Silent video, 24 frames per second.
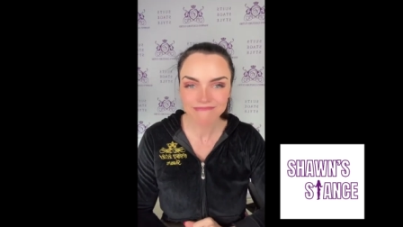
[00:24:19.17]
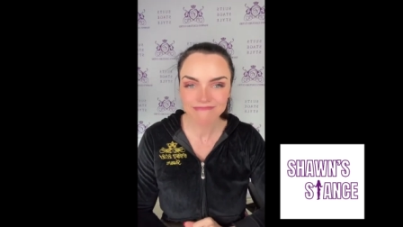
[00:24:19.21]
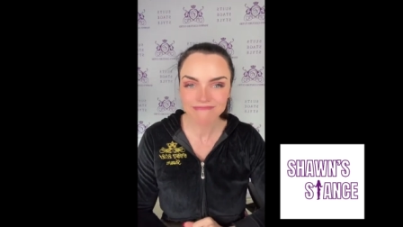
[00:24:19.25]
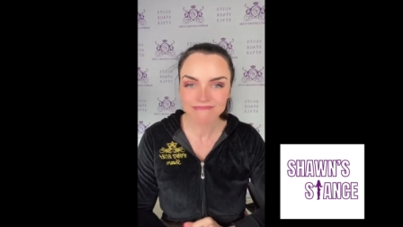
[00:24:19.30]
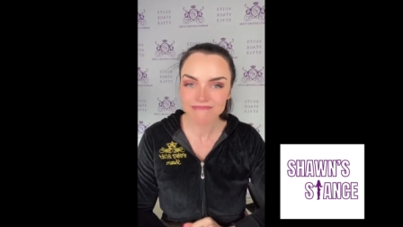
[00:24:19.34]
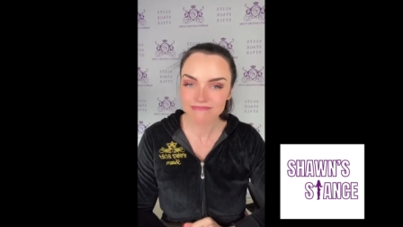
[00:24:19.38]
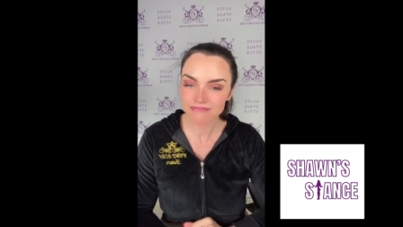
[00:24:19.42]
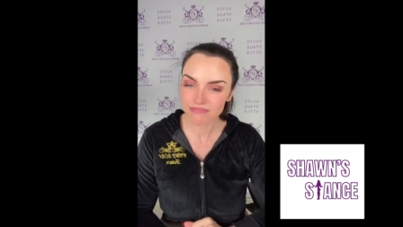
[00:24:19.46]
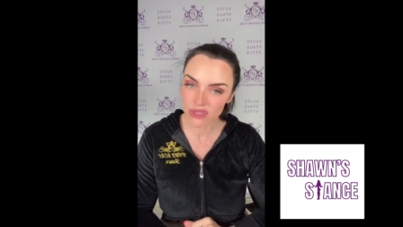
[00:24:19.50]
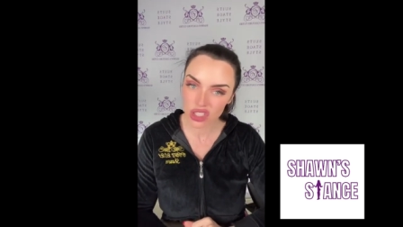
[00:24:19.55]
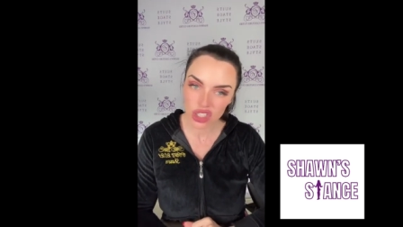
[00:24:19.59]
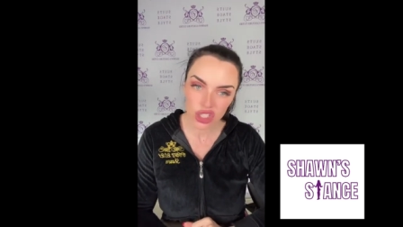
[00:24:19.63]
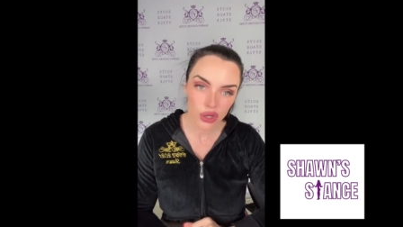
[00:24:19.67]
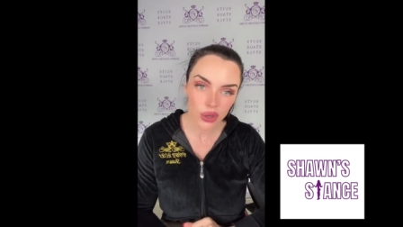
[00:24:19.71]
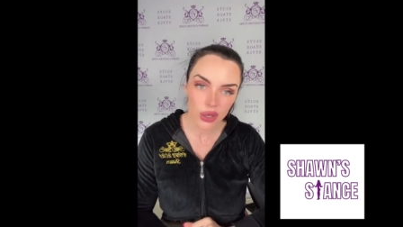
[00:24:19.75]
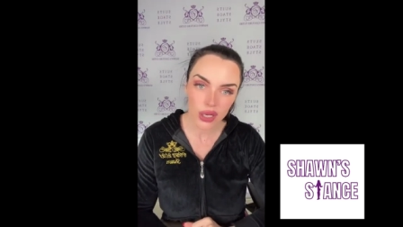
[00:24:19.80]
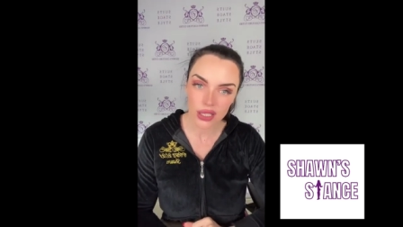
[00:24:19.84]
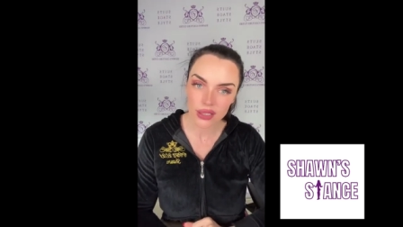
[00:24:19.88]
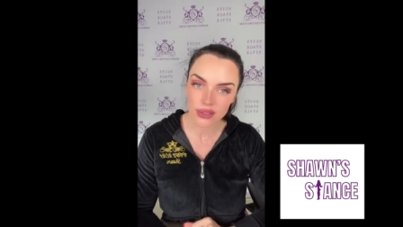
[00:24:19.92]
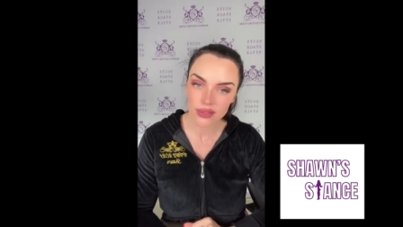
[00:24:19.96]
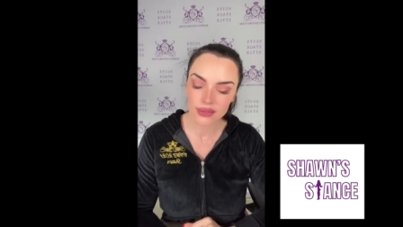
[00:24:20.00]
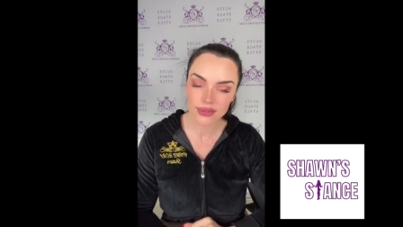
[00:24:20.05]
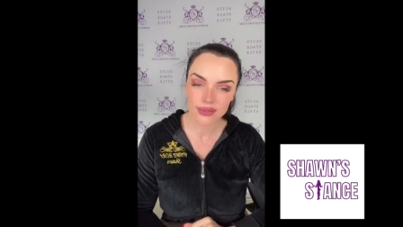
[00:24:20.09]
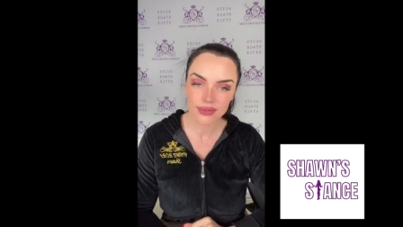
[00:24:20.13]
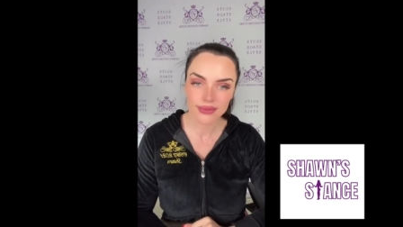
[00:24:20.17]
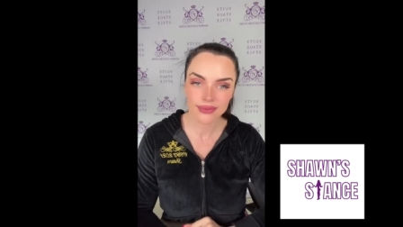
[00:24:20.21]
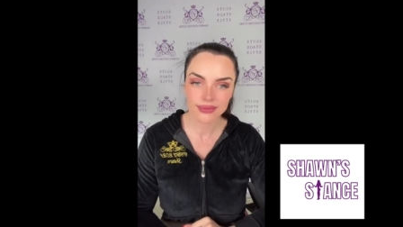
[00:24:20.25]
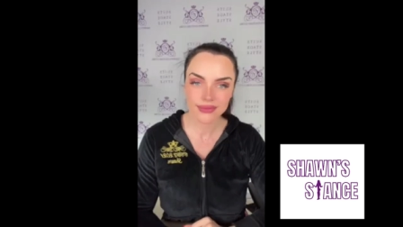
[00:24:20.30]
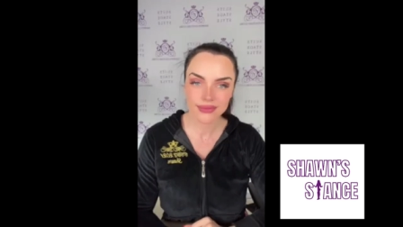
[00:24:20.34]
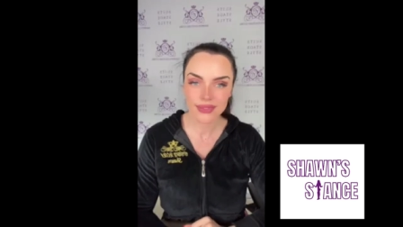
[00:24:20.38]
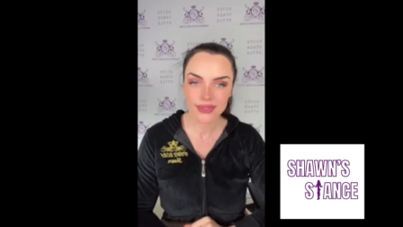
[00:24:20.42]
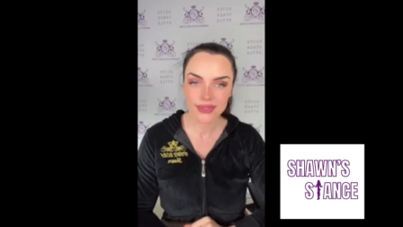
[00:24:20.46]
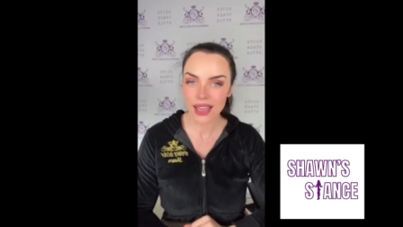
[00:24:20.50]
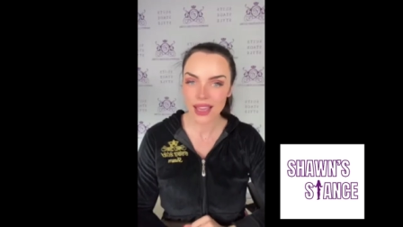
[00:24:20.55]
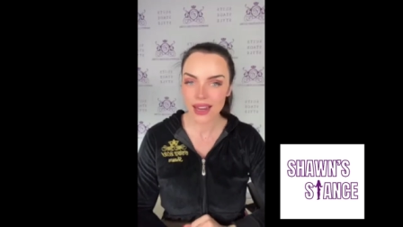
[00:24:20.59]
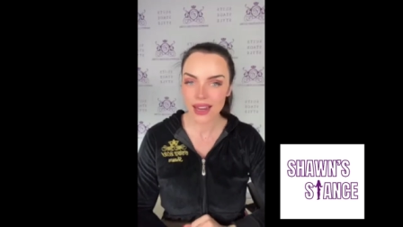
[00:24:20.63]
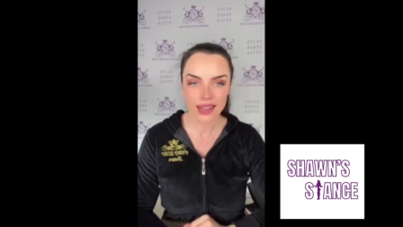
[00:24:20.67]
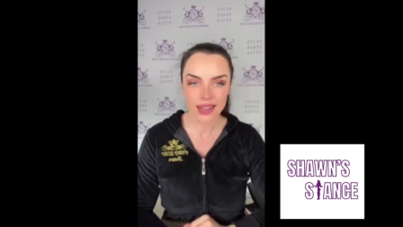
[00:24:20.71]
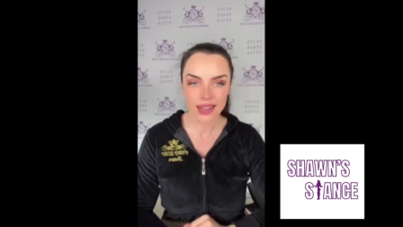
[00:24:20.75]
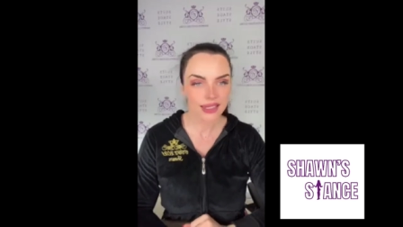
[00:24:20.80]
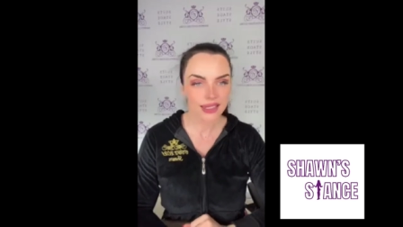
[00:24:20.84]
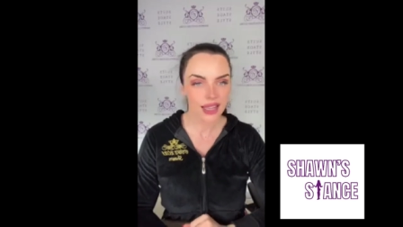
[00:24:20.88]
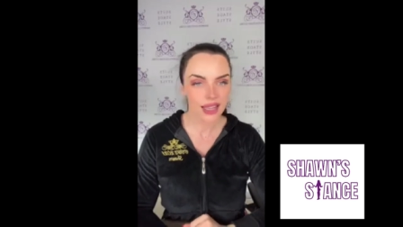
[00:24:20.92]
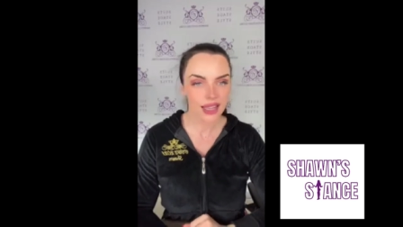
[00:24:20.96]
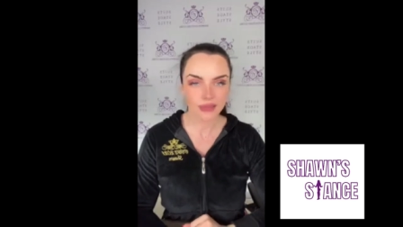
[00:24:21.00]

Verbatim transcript: I'm gonna do it. I gotta get it